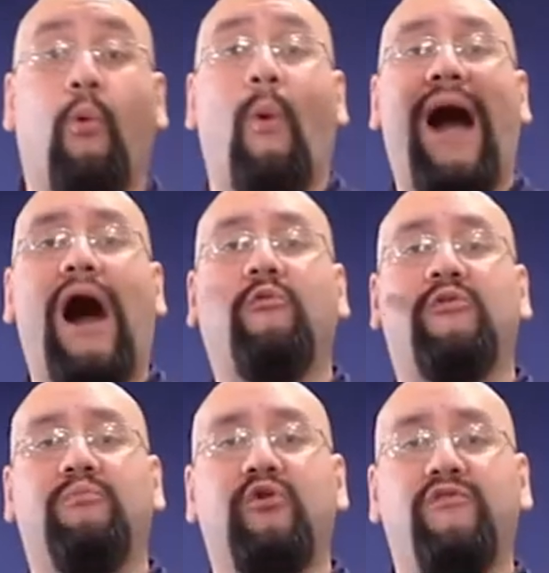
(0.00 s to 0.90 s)
while
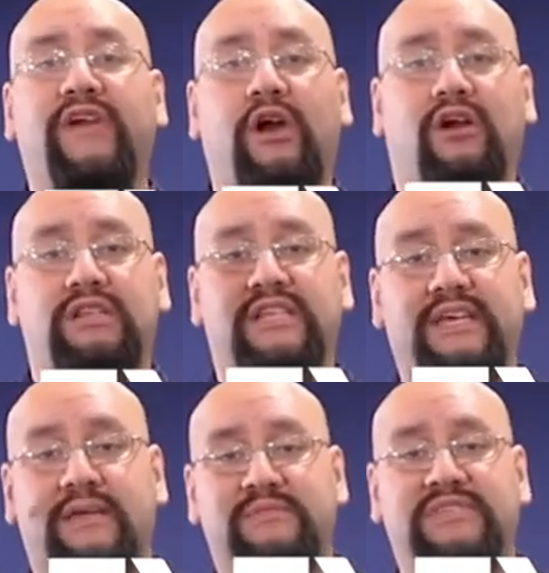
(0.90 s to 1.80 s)
we're moving our
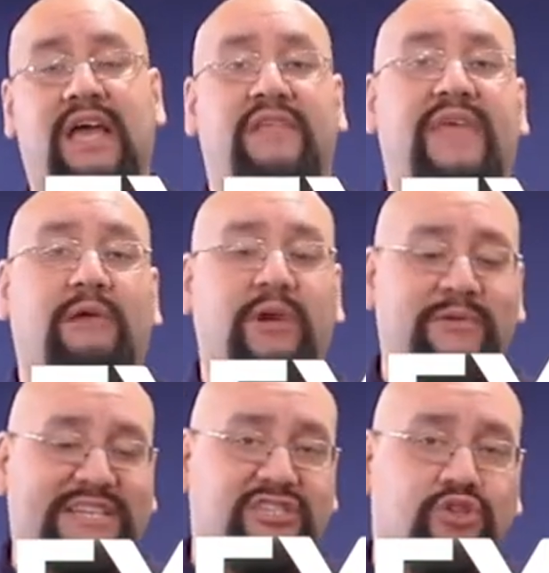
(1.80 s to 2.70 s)
limbs. That way
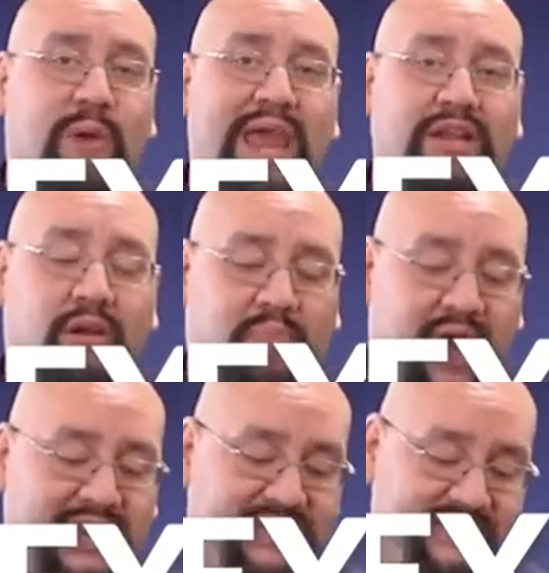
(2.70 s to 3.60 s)
we can train our
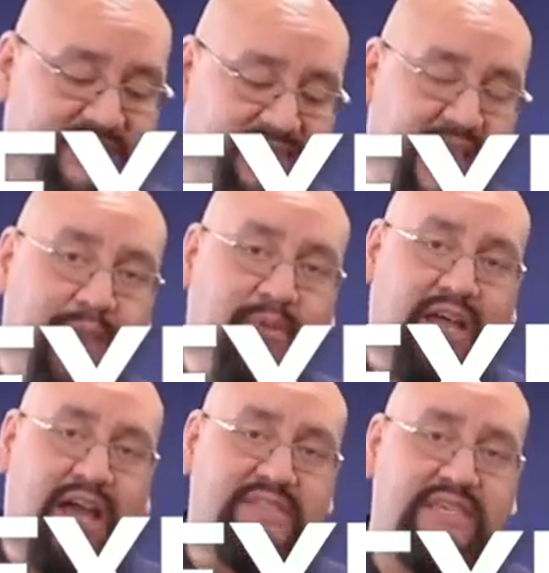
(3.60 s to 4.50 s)
body to
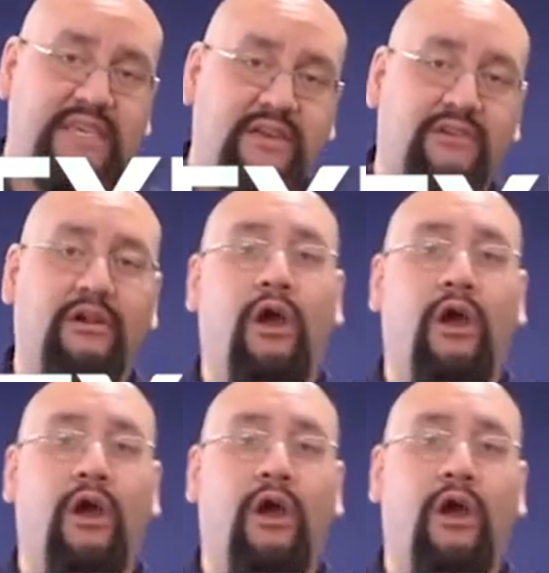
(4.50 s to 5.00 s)
stabilize here